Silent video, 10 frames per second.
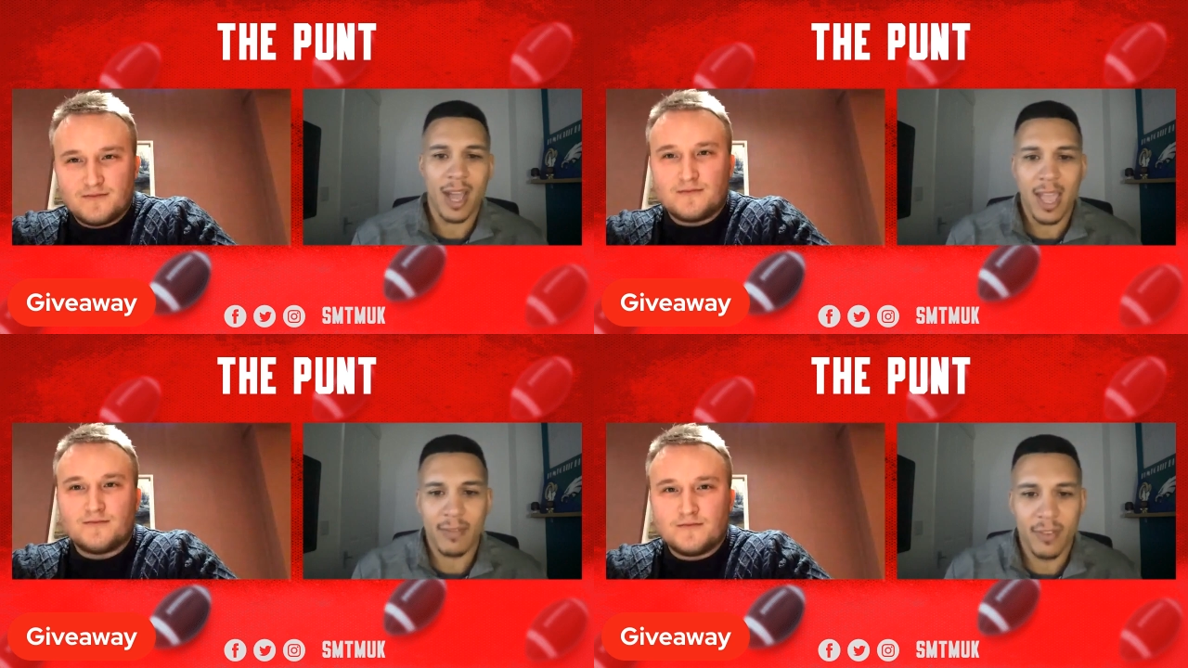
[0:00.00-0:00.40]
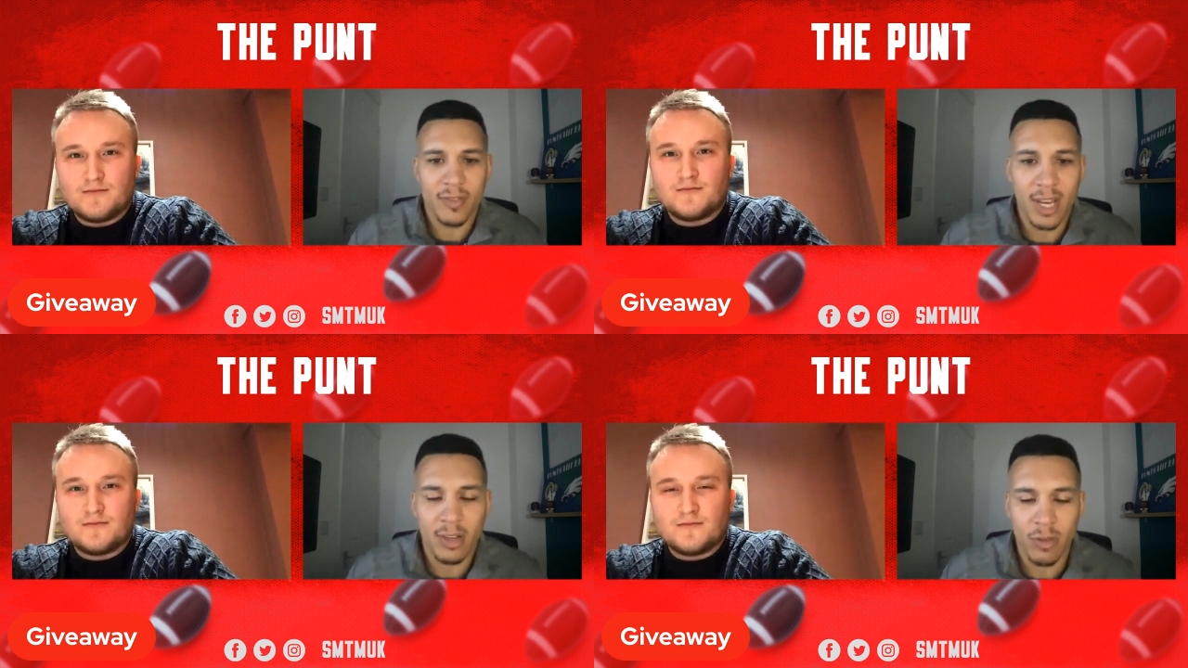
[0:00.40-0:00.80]
Speaker 1: that 8th of
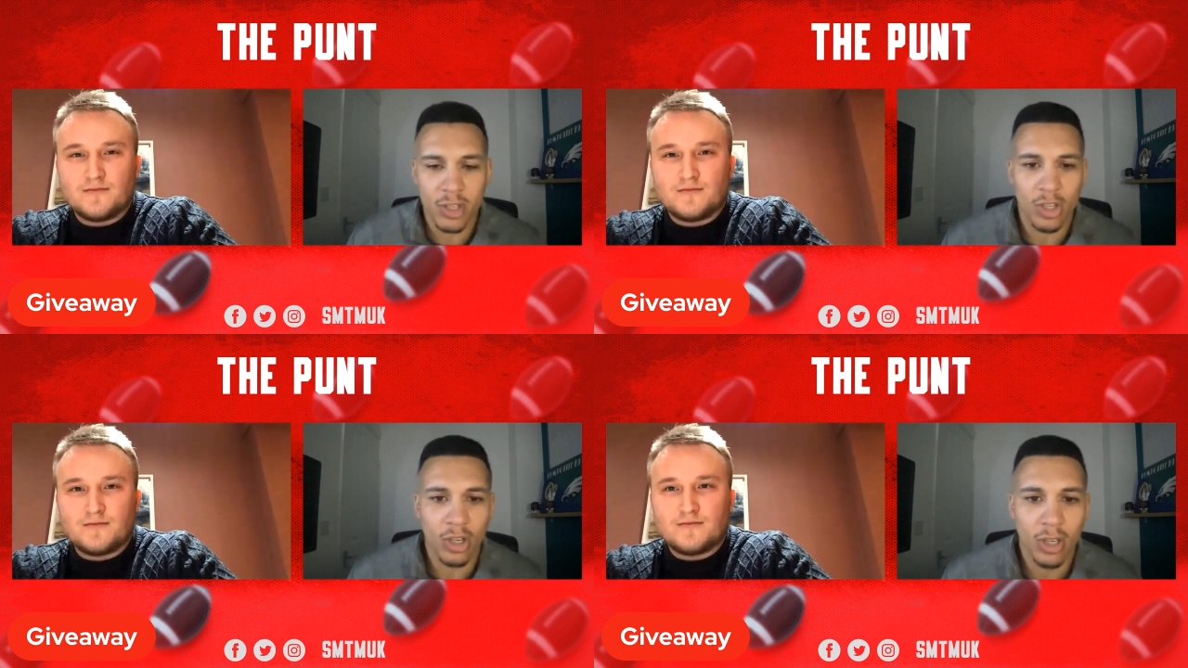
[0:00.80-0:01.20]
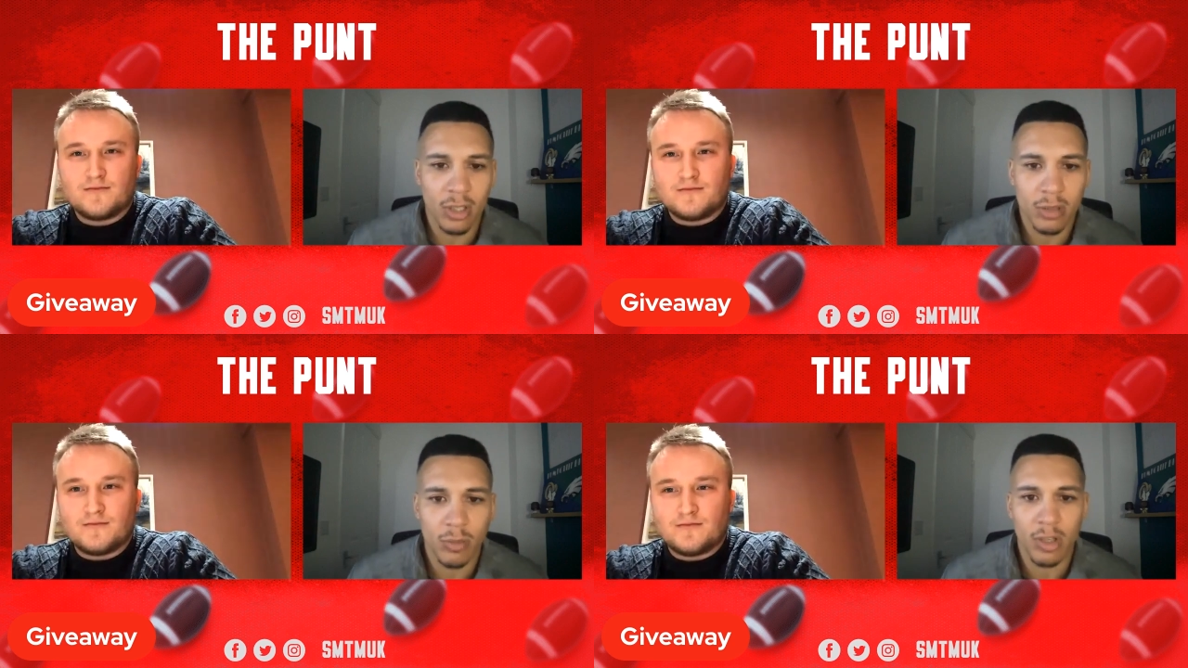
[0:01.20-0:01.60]
January, 8th show,
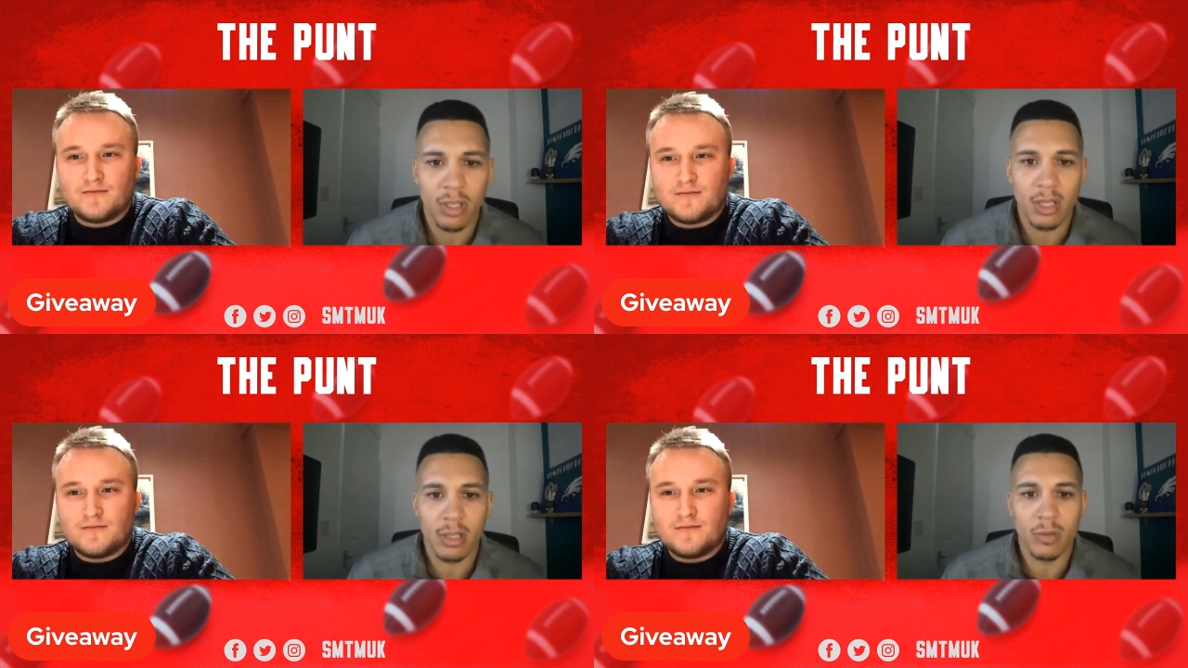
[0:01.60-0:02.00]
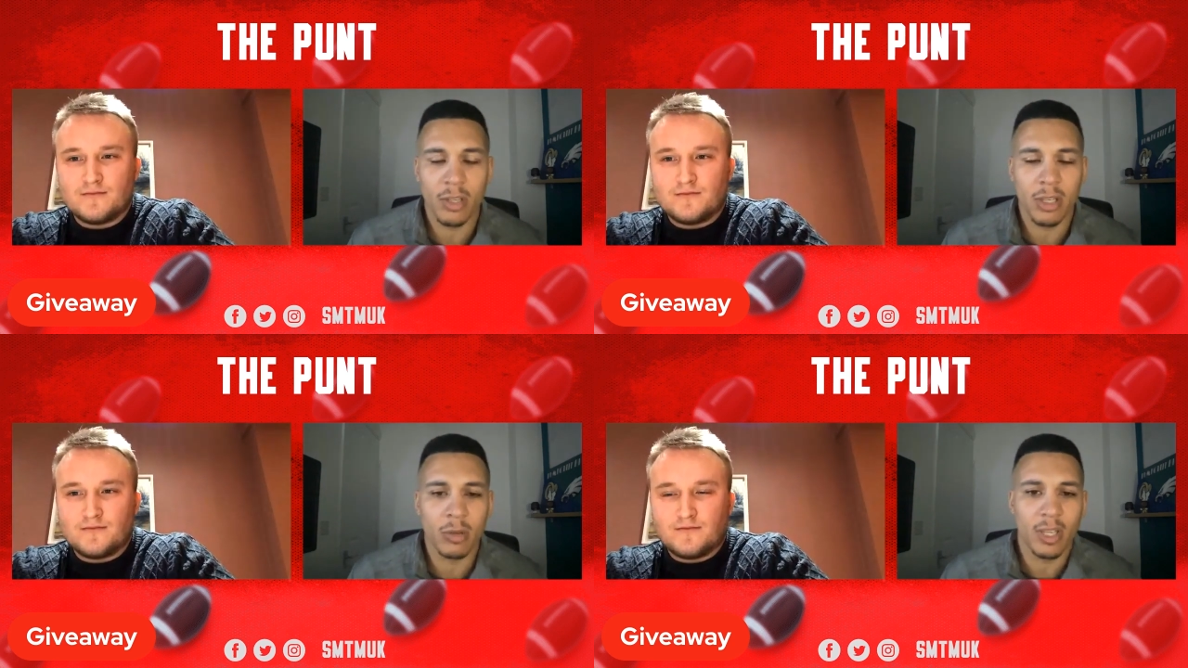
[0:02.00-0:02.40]
January we're gonna, we're
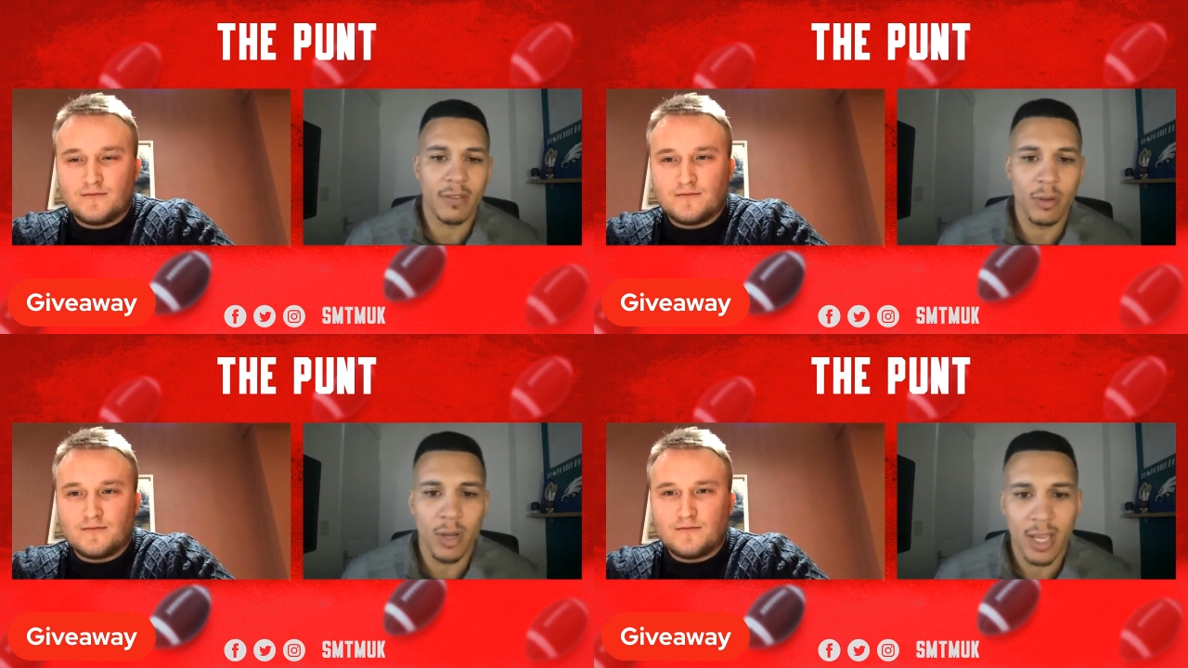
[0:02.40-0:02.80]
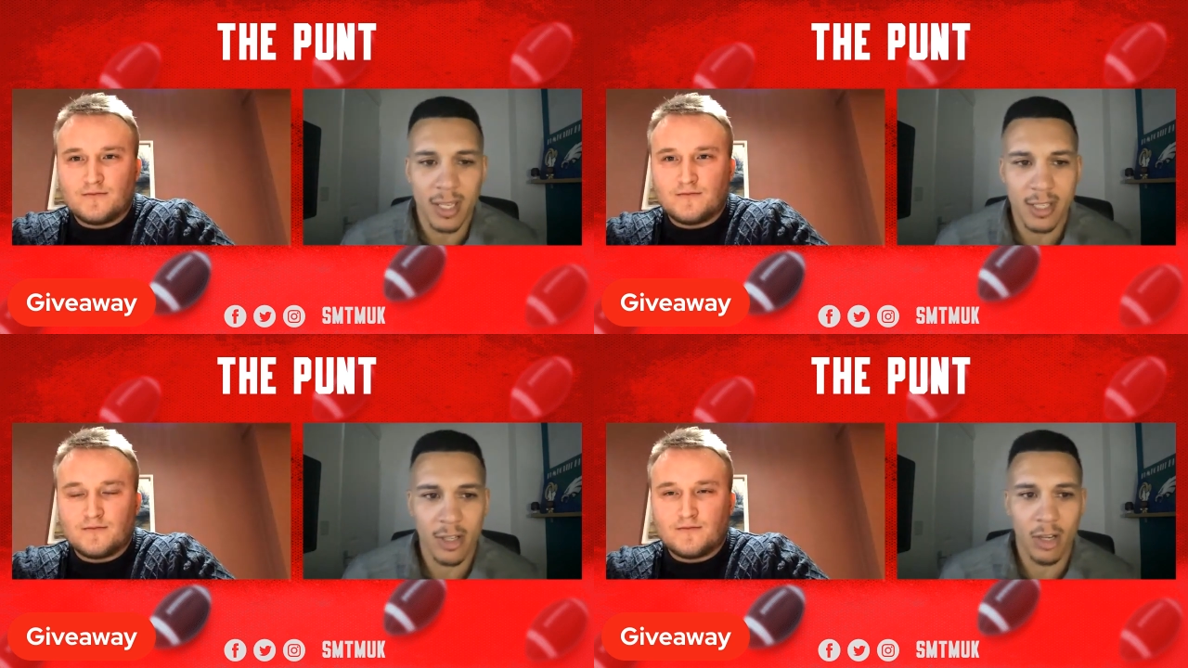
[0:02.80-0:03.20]
going to do a giveaway.
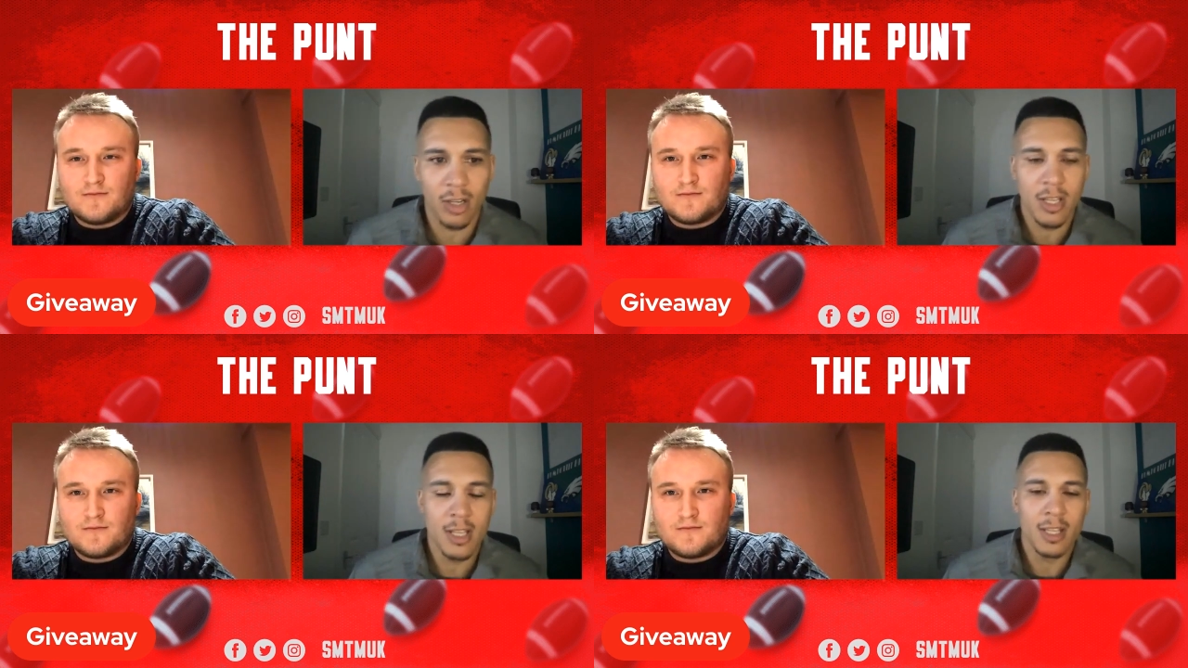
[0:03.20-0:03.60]
Do a giveaway.